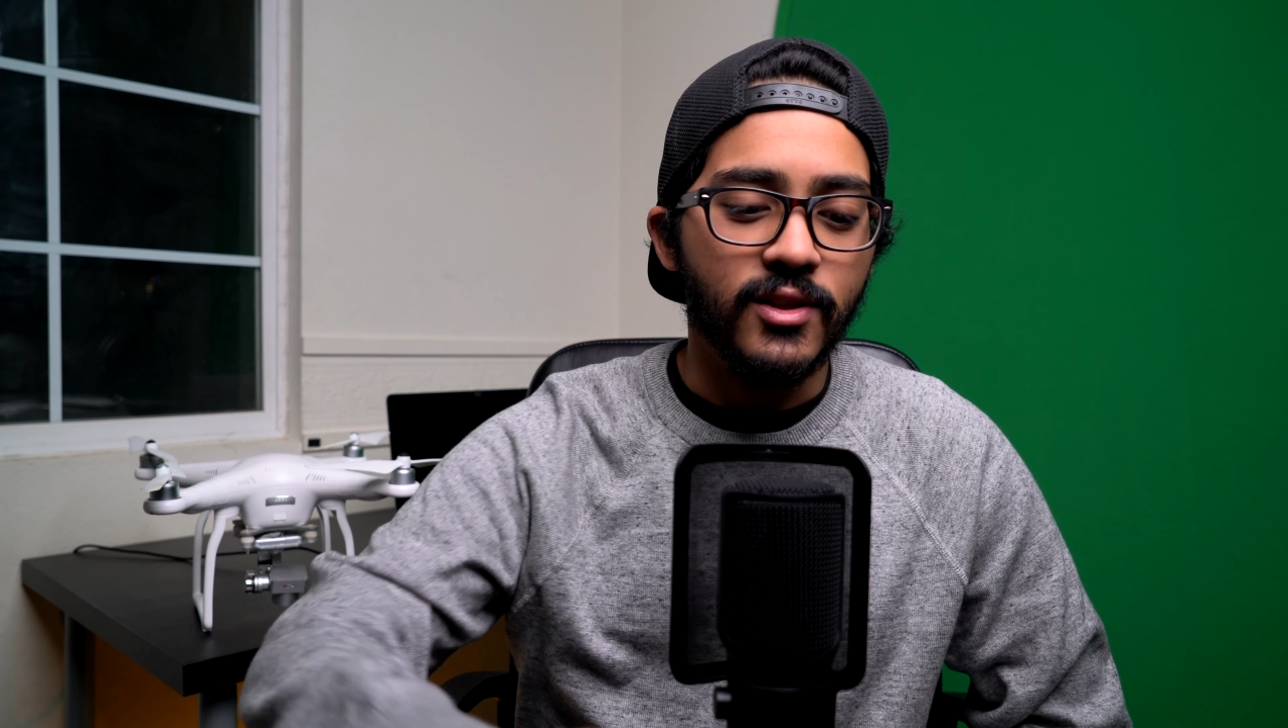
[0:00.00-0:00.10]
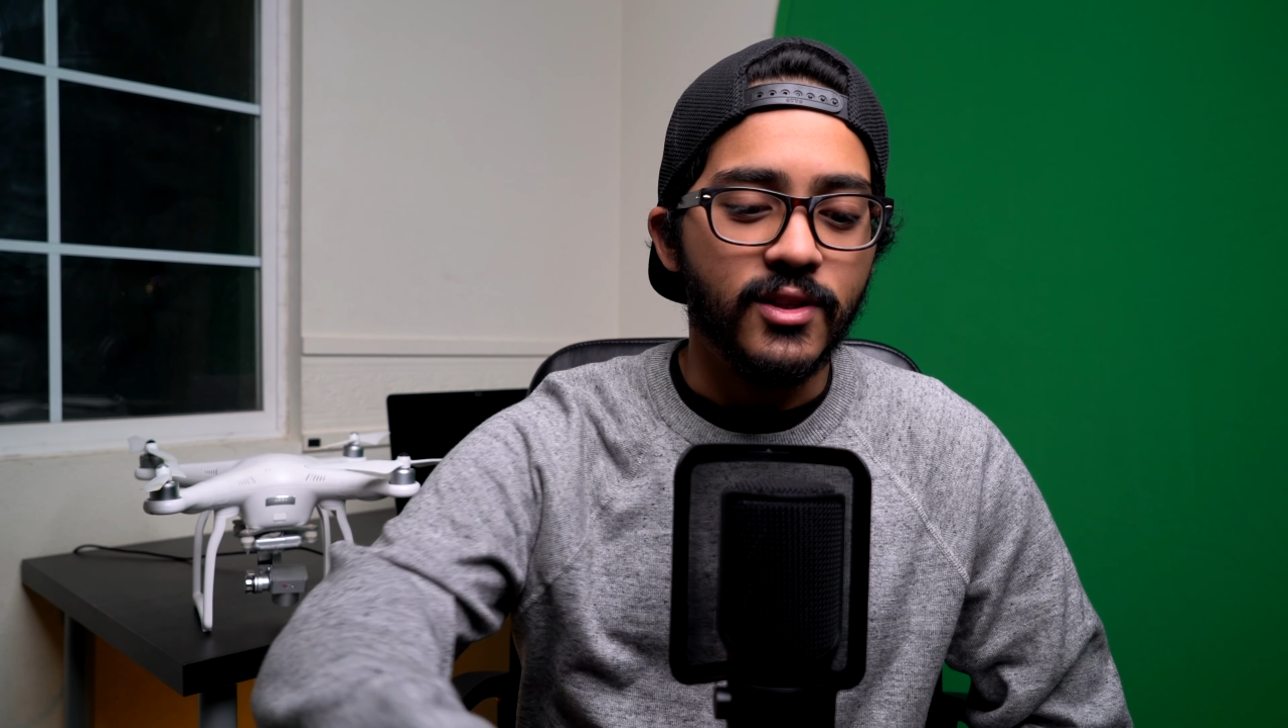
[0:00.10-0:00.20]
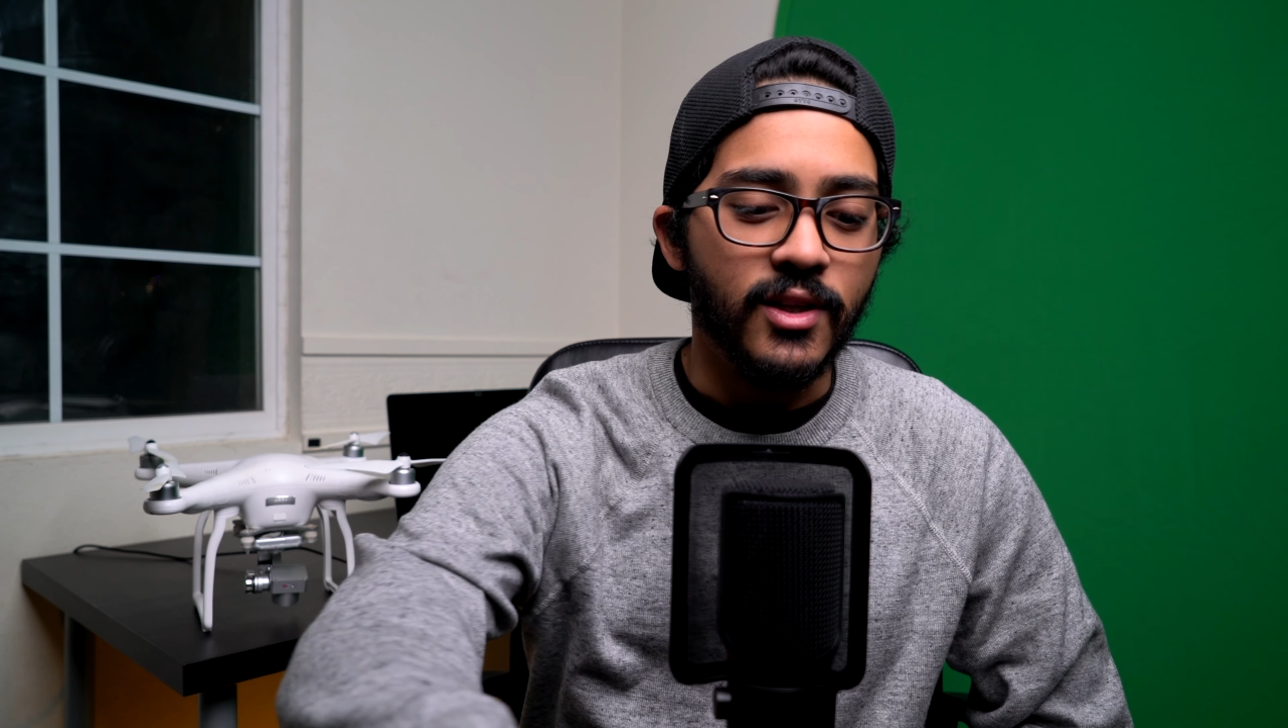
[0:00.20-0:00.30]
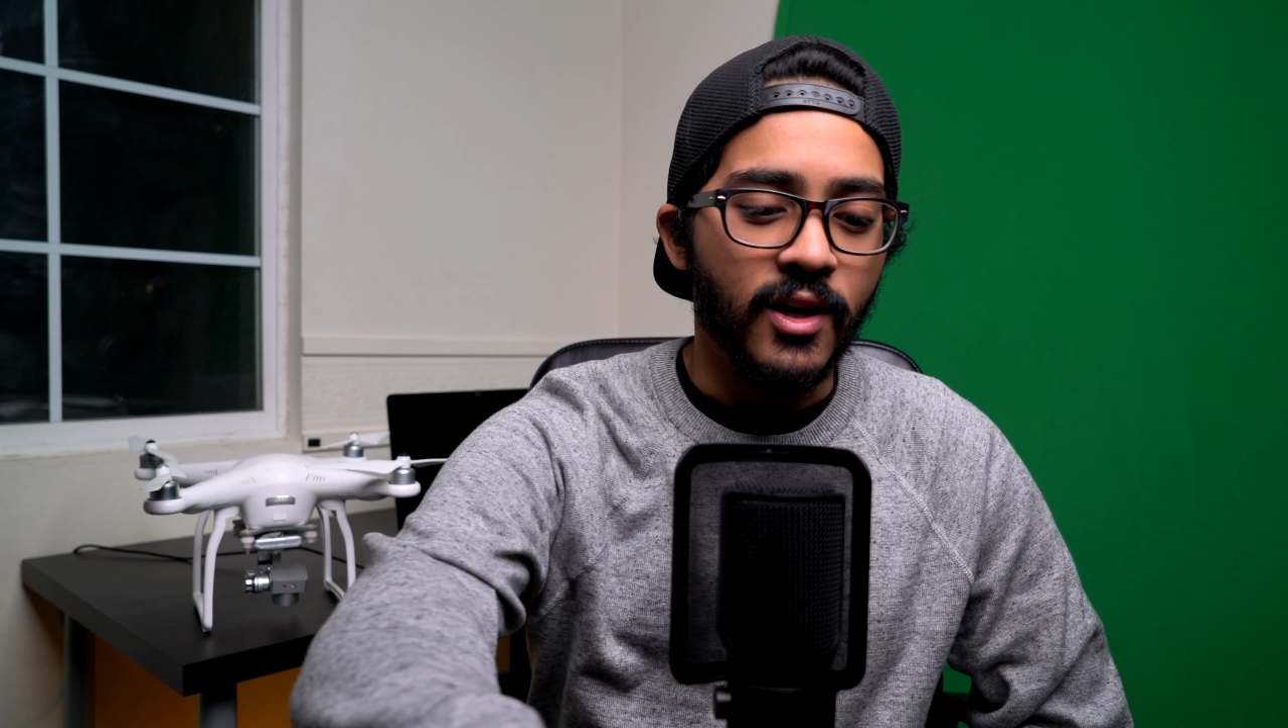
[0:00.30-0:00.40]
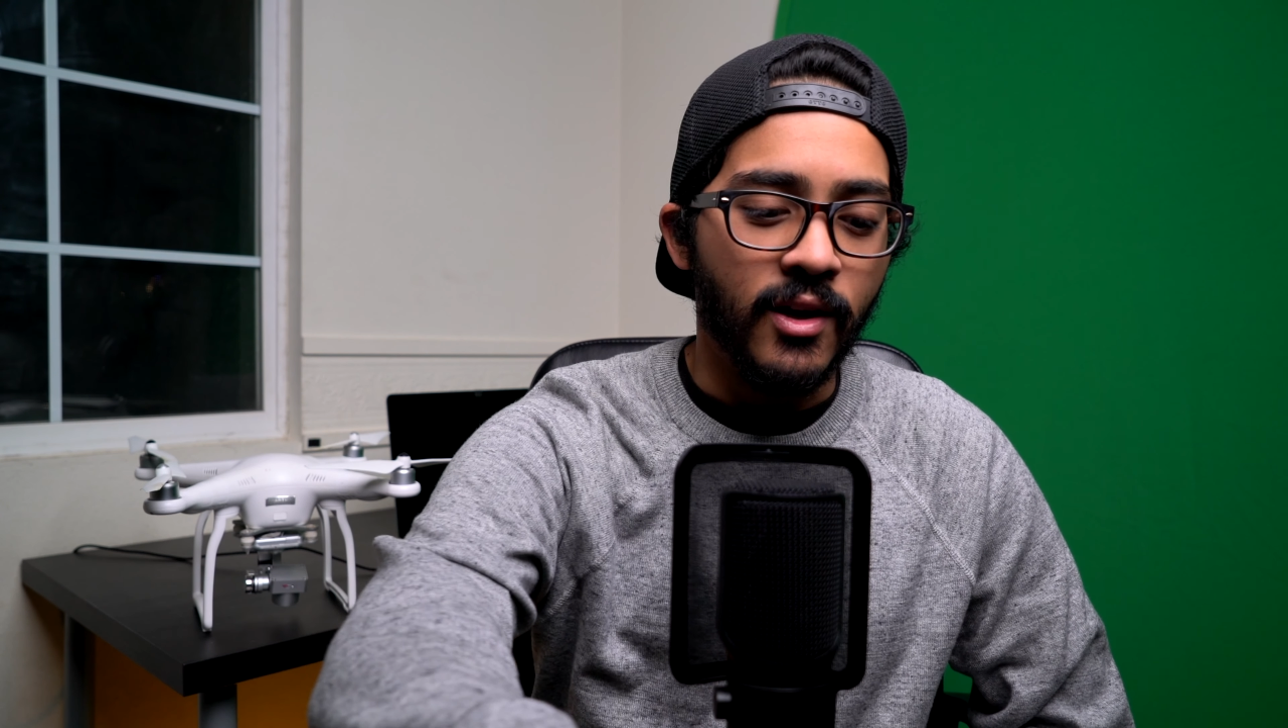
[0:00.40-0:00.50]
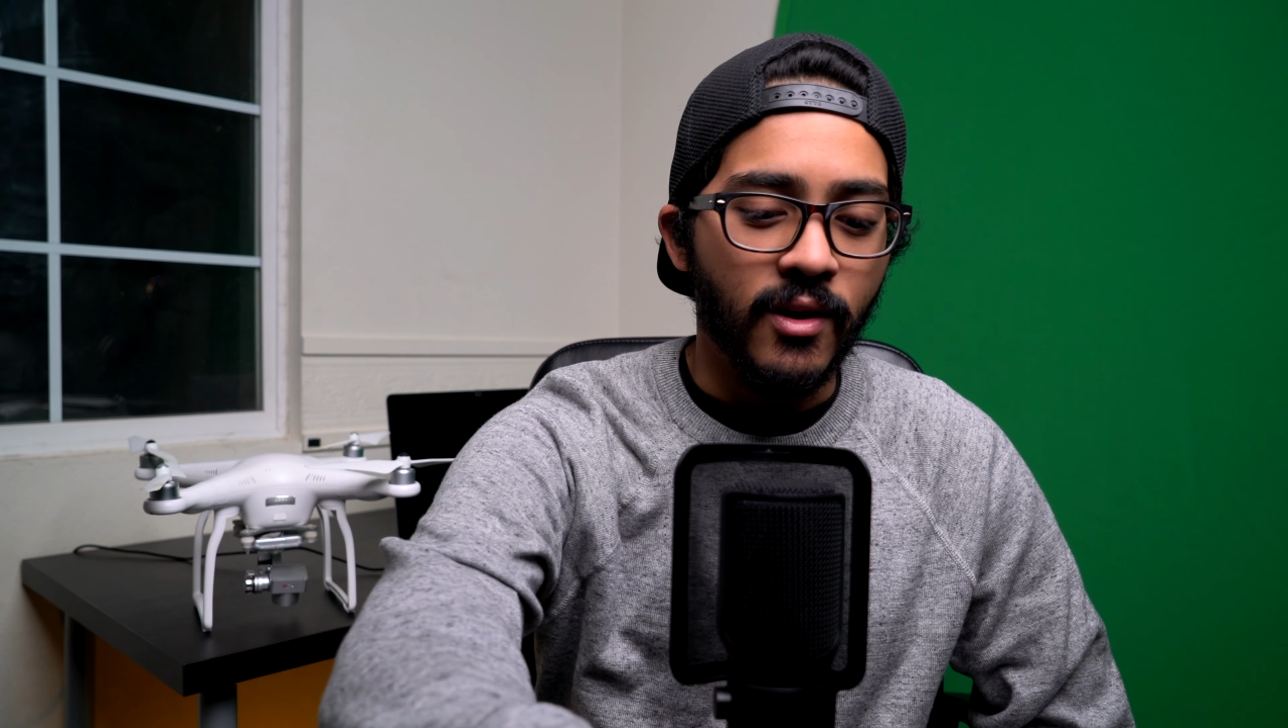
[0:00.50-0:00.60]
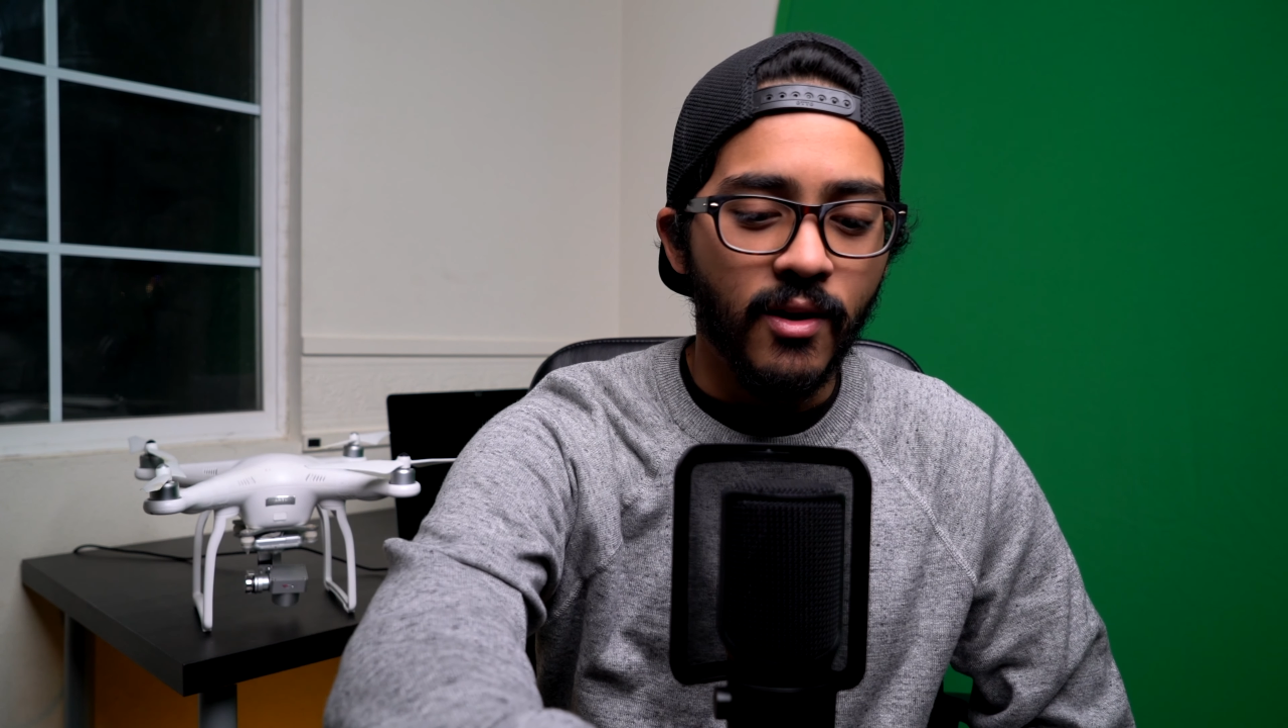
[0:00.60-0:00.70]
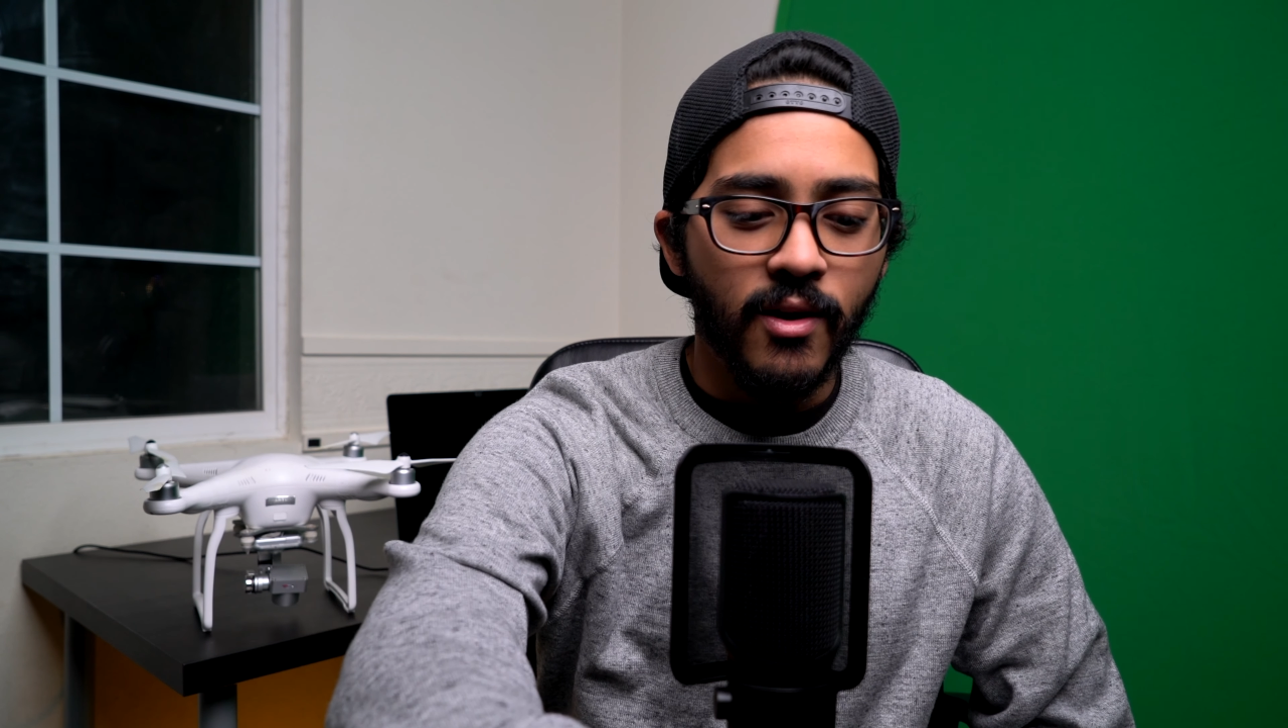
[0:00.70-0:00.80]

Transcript: see